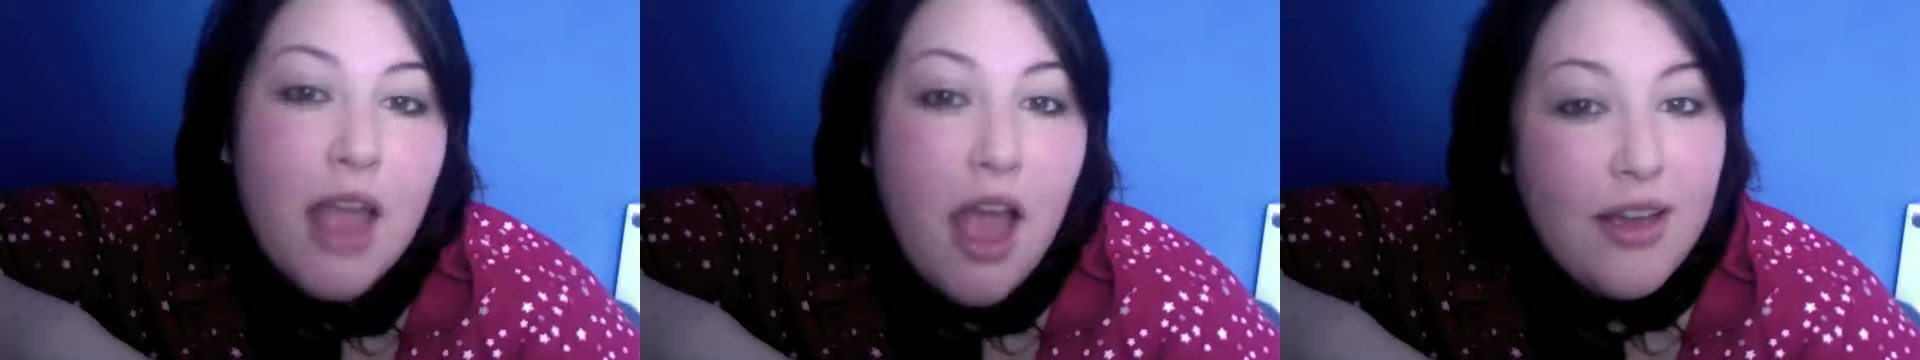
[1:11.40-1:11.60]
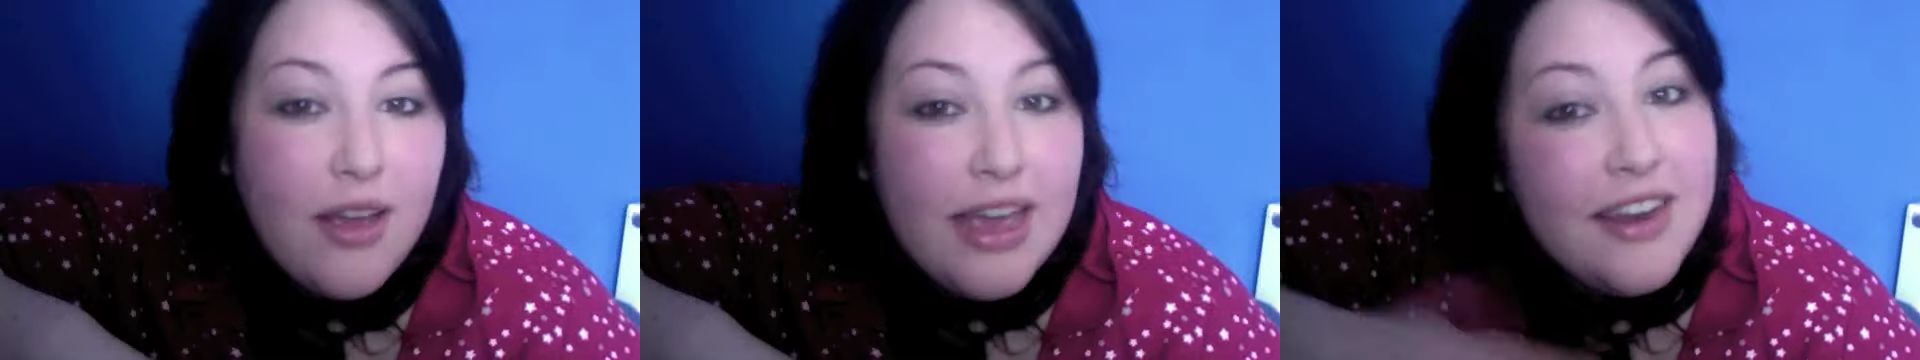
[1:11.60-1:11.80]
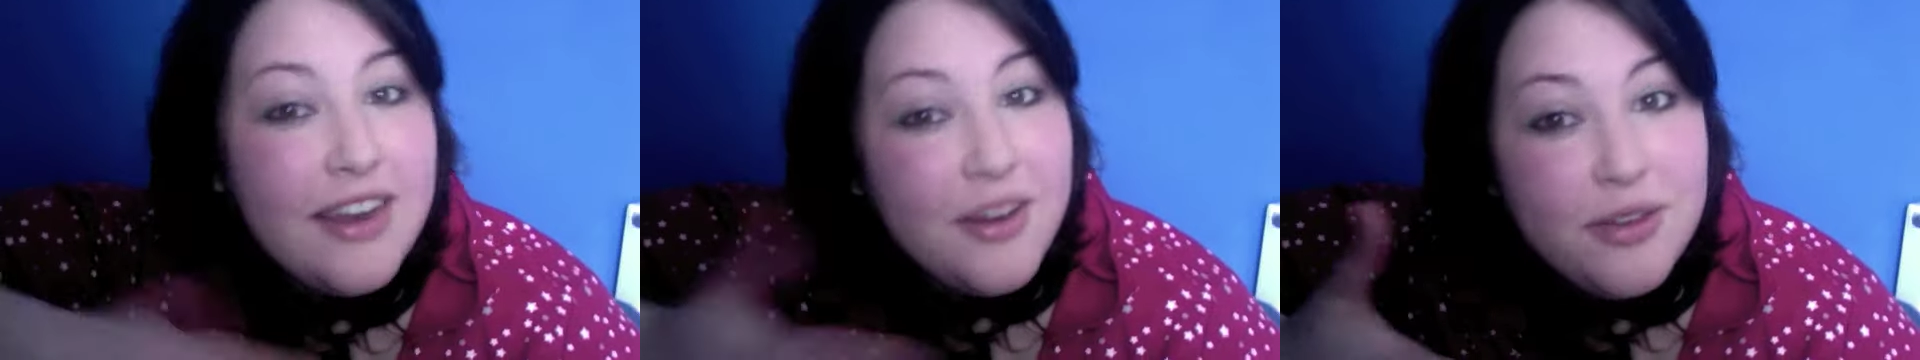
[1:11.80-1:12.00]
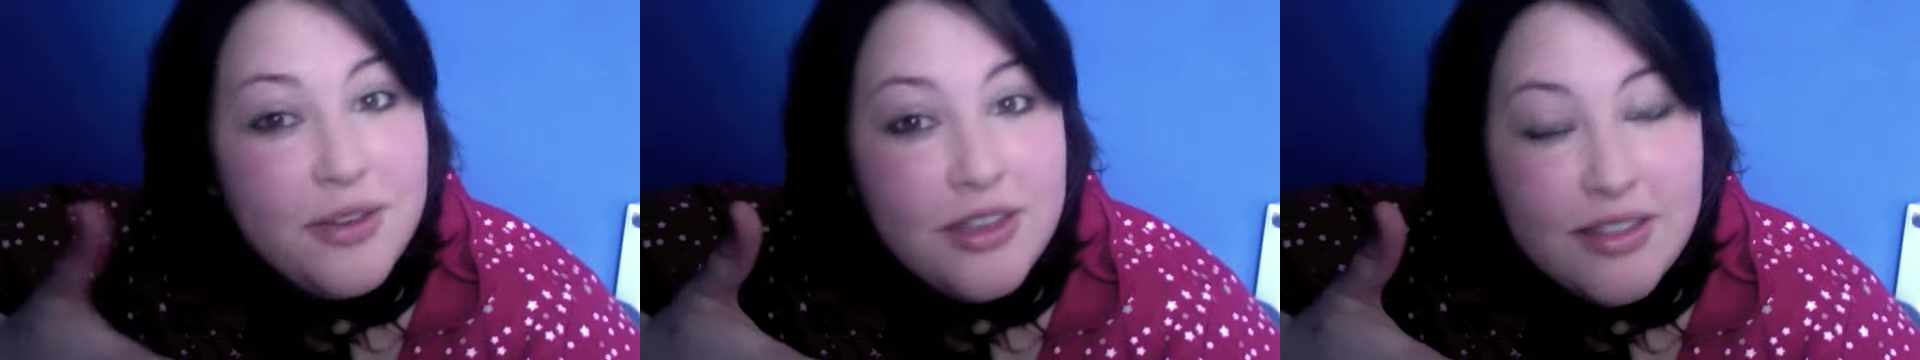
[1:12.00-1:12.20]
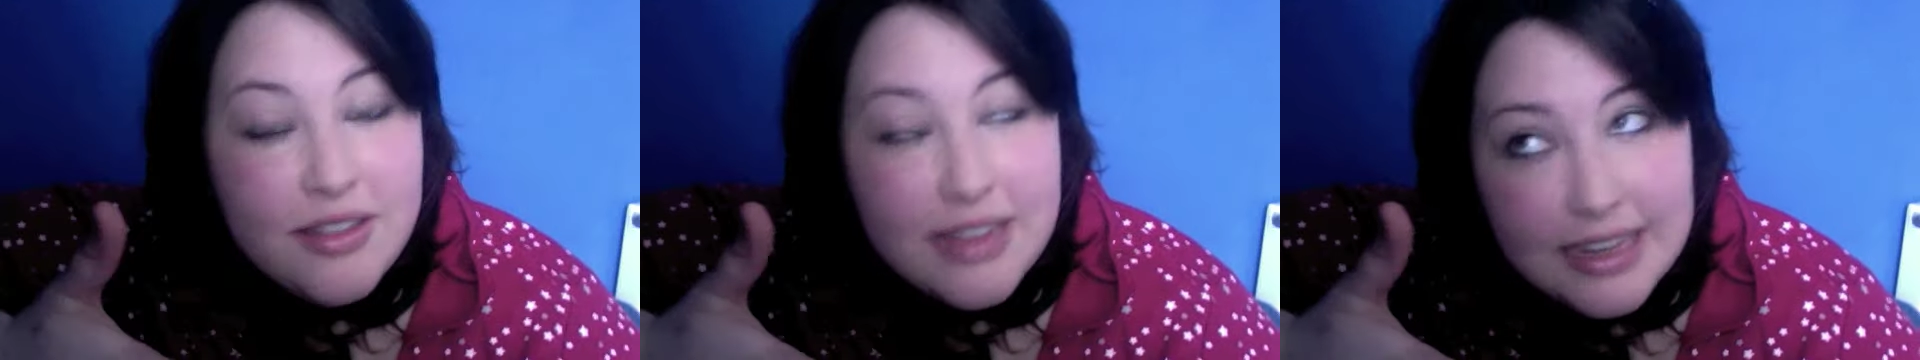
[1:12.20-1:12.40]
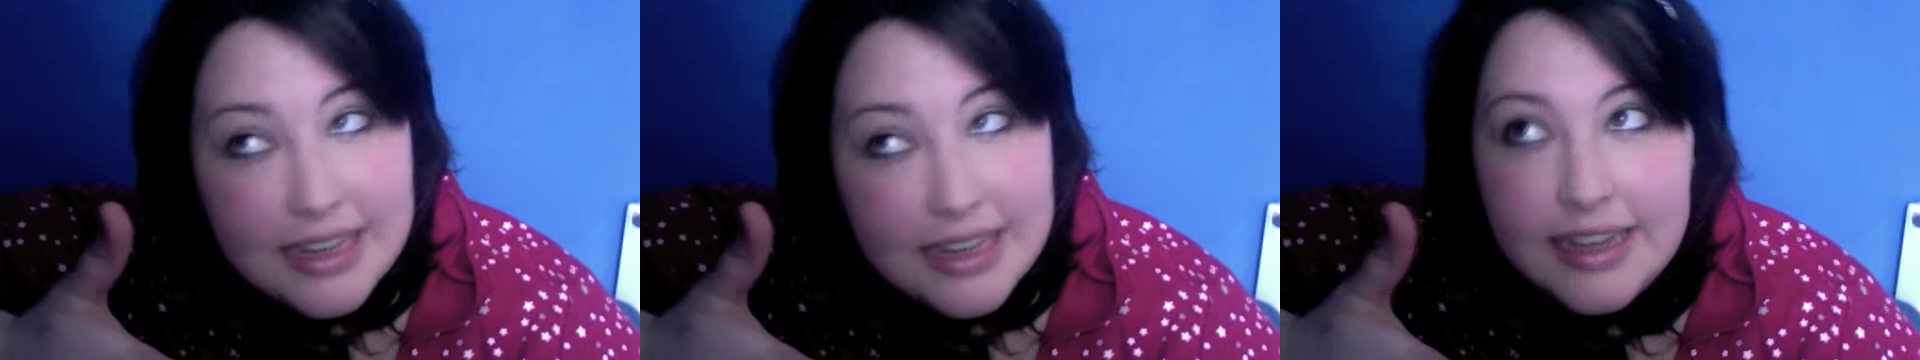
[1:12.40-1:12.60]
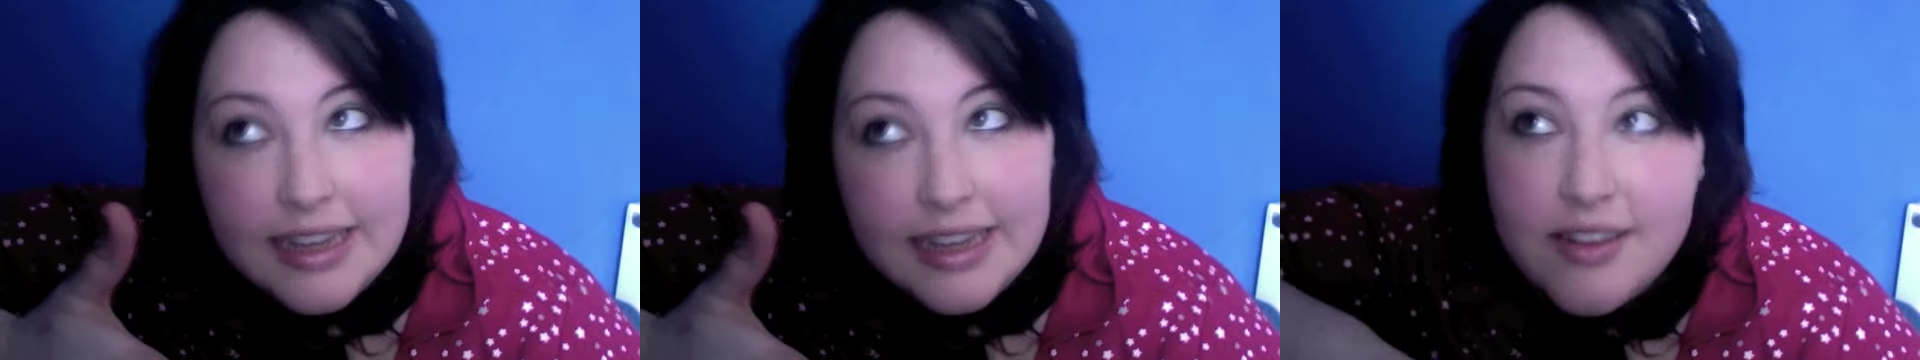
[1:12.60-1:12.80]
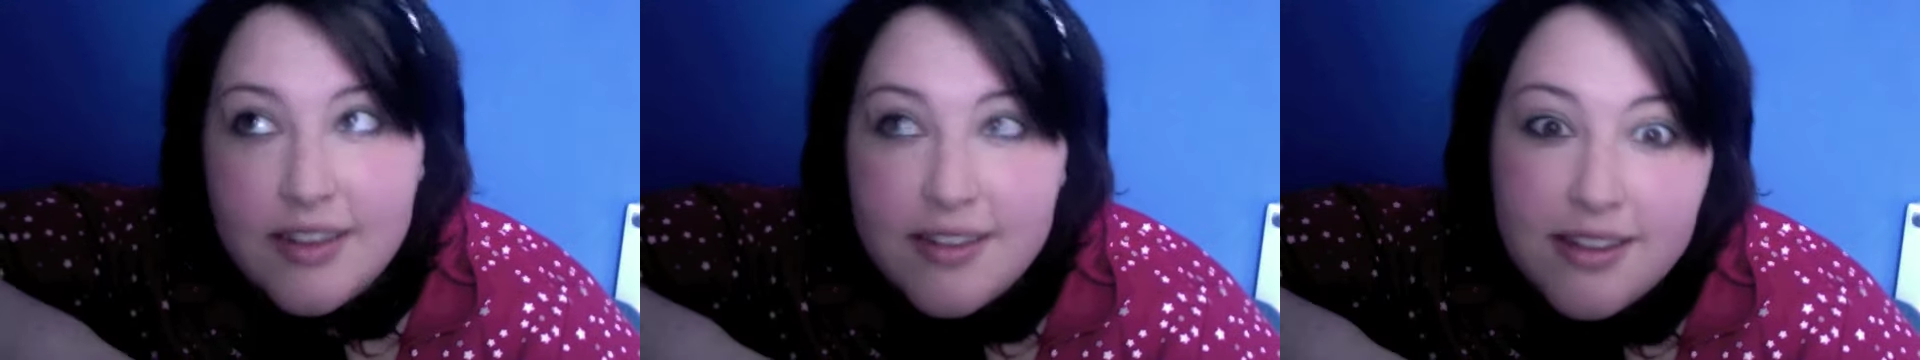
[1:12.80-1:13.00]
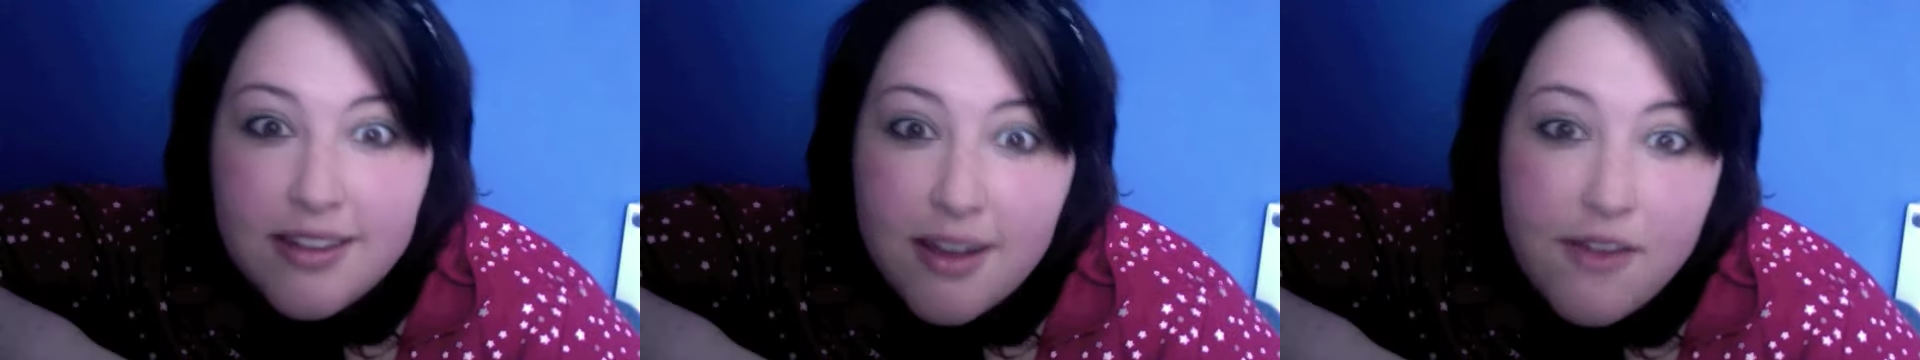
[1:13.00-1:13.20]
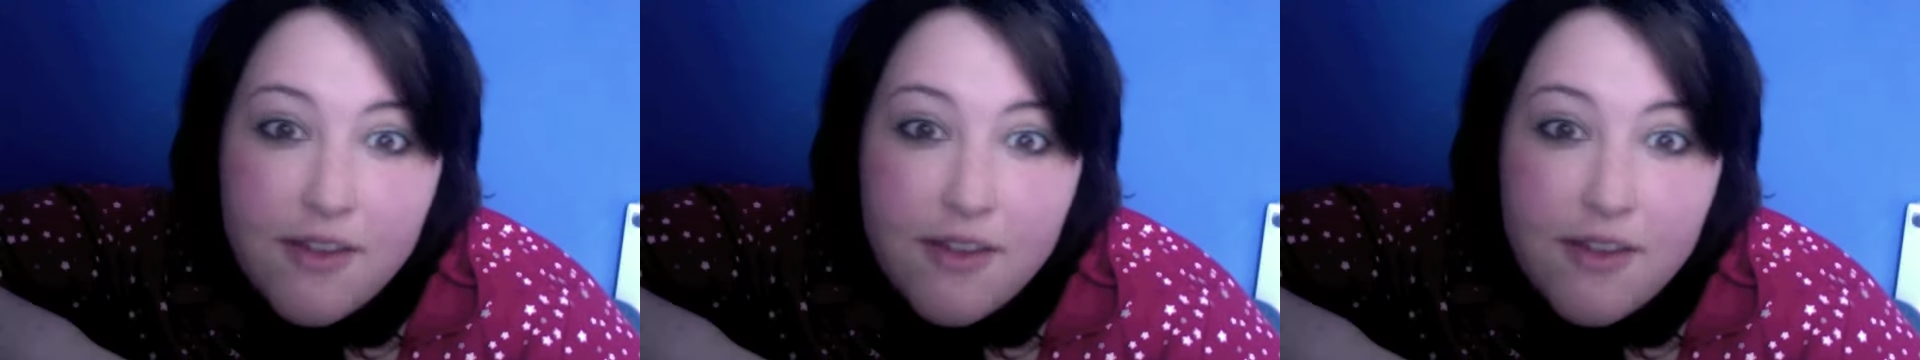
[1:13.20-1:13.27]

Okay, I know what you're thinking. This is stuff